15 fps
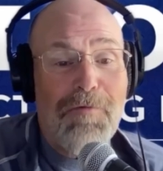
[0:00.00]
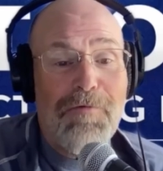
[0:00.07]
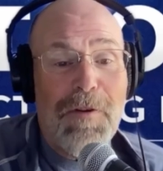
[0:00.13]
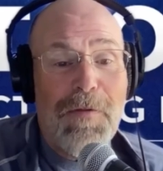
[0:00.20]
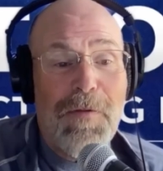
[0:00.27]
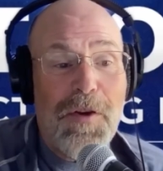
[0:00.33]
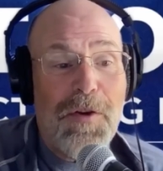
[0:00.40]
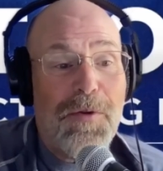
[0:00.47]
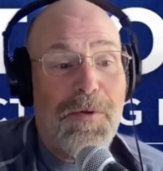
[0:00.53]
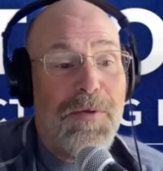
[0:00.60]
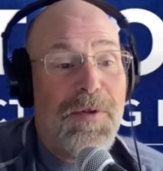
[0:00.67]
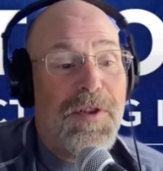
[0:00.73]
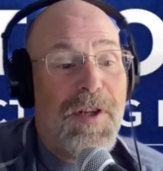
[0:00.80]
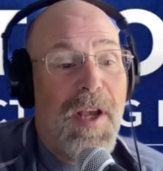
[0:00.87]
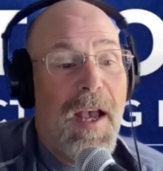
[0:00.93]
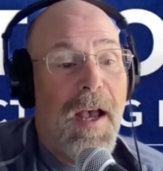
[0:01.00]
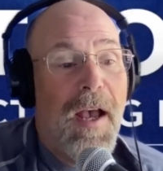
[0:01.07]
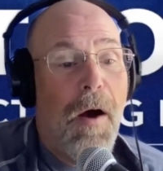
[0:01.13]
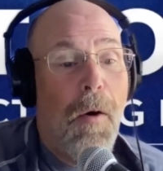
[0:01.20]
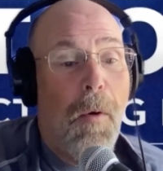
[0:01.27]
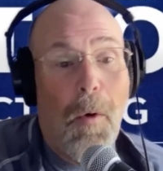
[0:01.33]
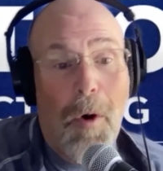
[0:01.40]
reviews
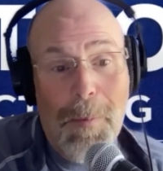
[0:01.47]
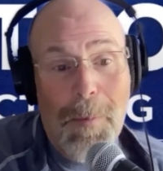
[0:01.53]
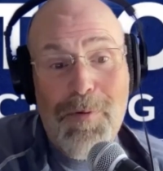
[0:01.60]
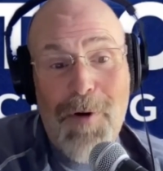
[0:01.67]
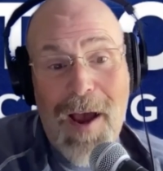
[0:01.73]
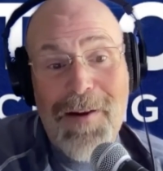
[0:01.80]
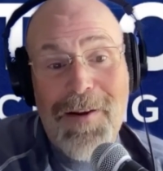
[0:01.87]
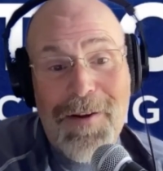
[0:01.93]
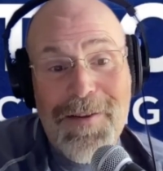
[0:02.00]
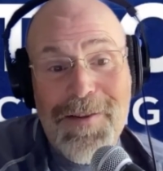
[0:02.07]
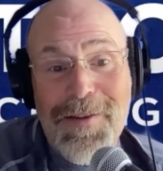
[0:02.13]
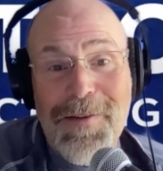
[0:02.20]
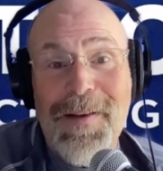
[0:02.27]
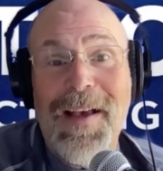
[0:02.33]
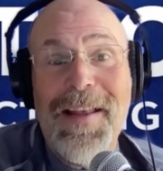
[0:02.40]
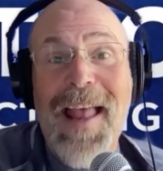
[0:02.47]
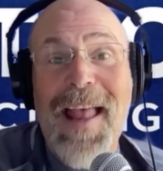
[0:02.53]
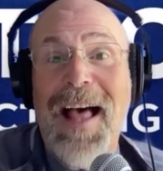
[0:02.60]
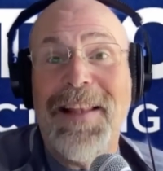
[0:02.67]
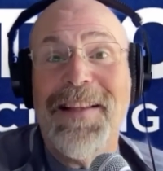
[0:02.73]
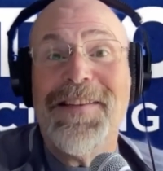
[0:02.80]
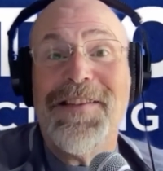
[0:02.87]
or product
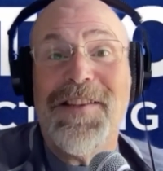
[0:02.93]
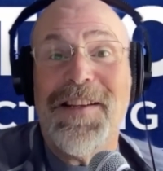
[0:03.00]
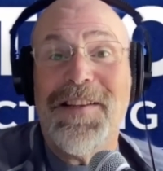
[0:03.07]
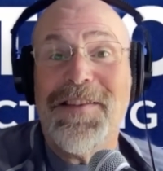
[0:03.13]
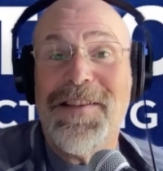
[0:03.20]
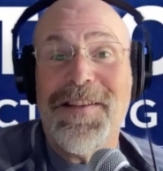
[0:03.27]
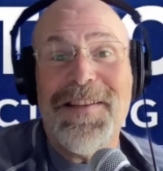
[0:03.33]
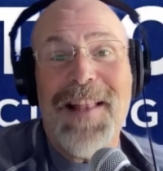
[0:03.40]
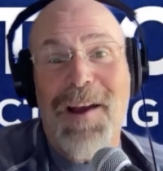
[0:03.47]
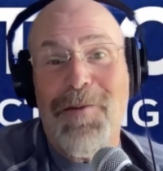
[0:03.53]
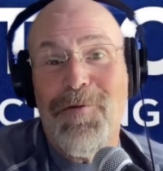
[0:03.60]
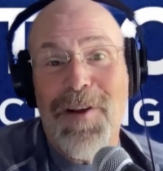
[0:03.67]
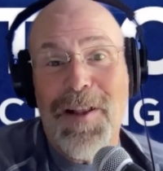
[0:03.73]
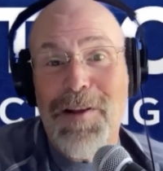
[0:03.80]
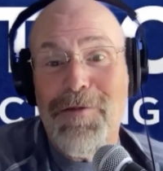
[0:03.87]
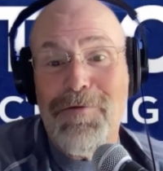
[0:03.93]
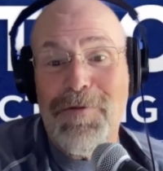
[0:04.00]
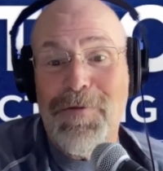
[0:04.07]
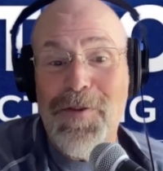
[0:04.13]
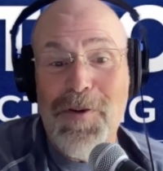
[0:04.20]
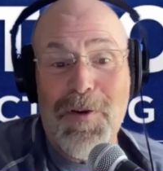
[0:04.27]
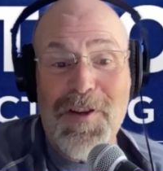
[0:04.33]
analysis, it's not really
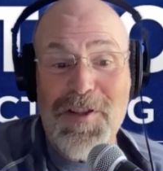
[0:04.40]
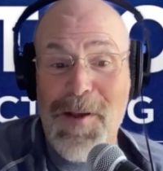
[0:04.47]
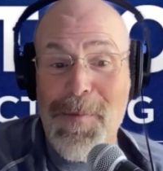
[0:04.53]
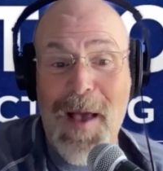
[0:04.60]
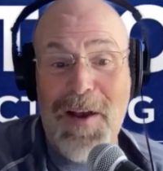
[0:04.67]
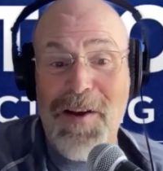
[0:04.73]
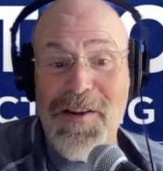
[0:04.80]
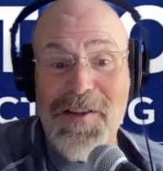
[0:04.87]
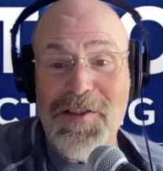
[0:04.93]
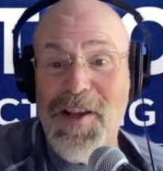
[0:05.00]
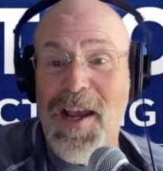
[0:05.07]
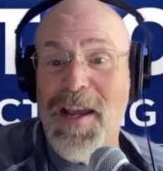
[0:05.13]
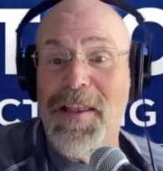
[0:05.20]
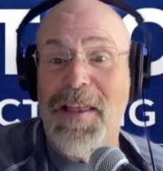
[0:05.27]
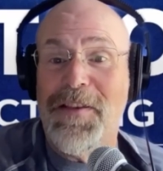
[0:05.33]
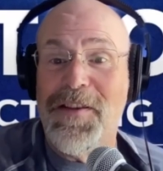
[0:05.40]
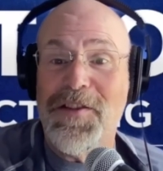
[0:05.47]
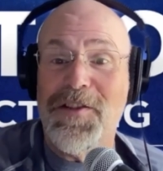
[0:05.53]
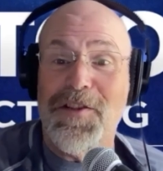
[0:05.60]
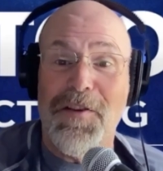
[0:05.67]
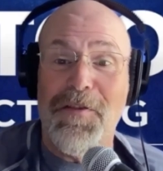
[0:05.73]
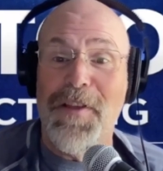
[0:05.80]
review because I'm not going to say that
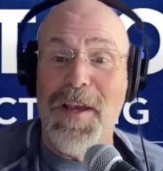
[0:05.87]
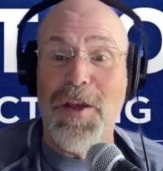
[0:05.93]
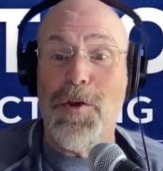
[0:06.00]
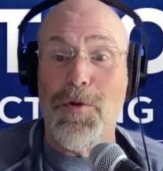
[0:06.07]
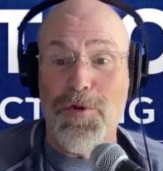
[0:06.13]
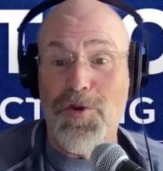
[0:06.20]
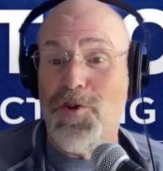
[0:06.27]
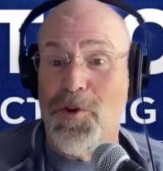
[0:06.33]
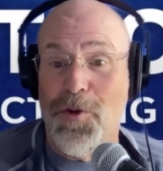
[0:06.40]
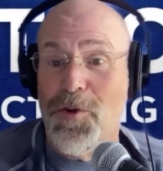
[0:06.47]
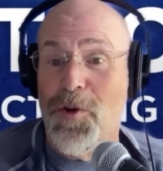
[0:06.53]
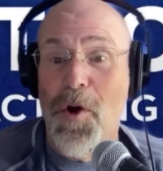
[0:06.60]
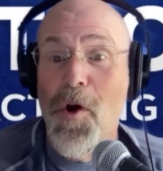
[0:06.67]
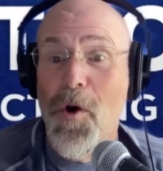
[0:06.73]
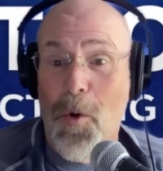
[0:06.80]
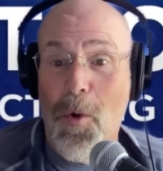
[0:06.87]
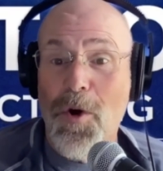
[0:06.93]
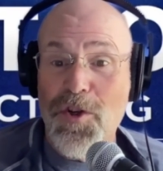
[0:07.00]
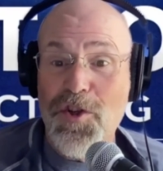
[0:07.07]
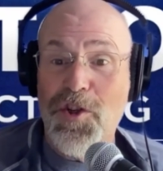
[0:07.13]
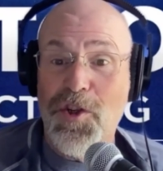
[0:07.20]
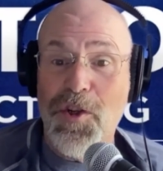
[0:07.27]
this is a thing you should
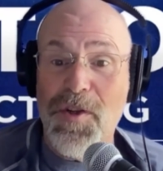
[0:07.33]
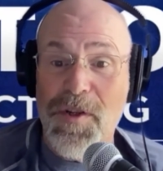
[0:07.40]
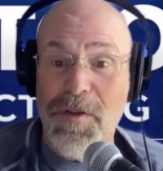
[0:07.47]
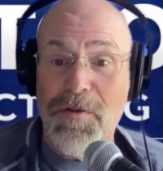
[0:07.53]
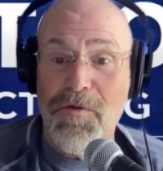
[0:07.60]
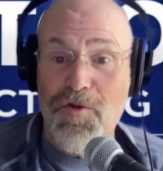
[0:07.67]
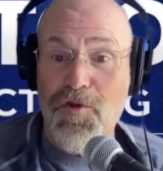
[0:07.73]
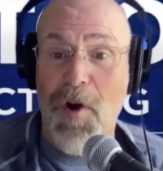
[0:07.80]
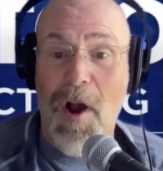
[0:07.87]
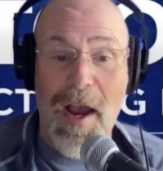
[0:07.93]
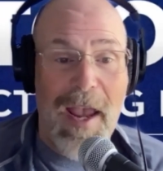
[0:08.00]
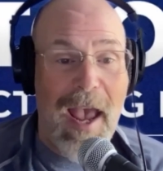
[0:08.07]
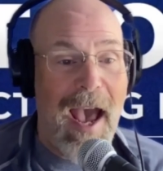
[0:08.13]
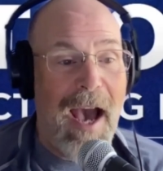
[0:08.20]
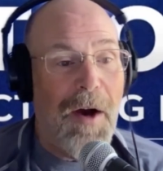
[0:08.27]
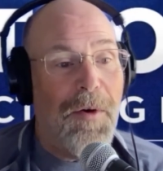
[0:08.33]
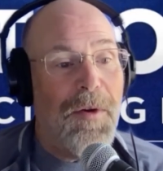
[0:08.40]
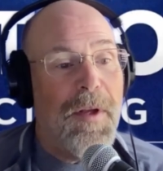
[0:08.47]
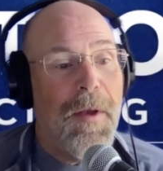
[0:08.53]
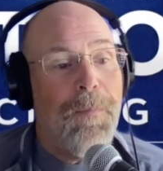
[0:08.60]
or shouldn't try out.